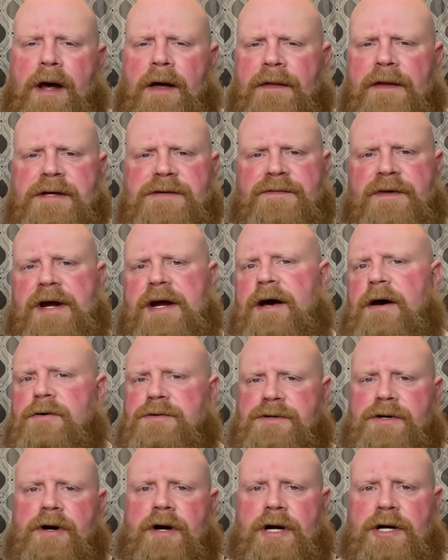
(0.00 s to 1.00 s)
These
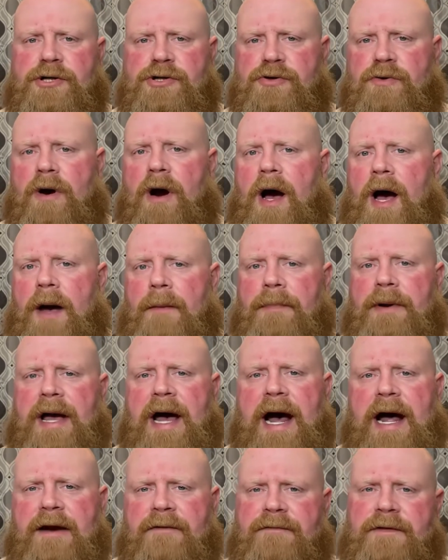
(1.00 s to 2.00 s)
videos are going to drop
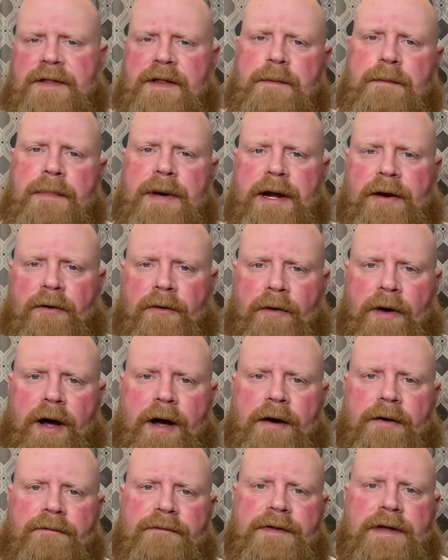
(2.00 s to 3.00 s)
kind of in the middle
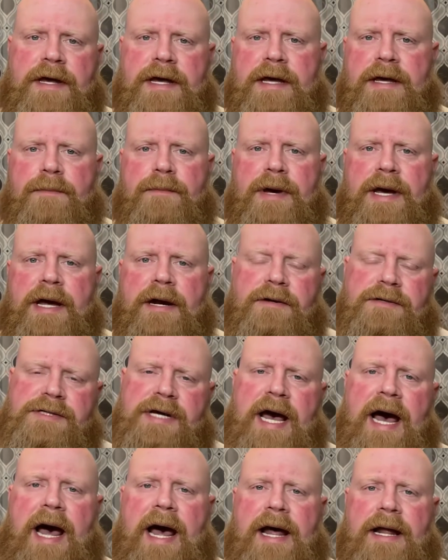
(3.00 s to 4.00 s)
of the beginner's
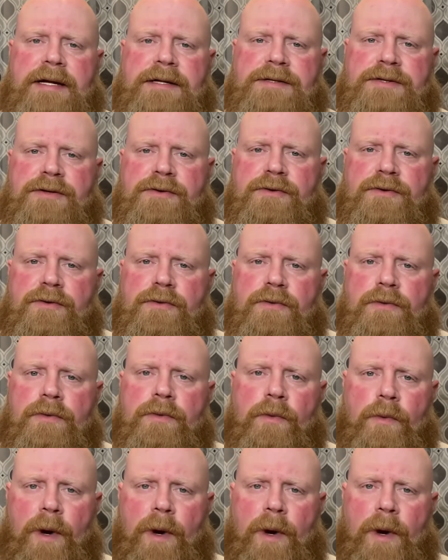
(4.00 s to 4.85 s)
guide to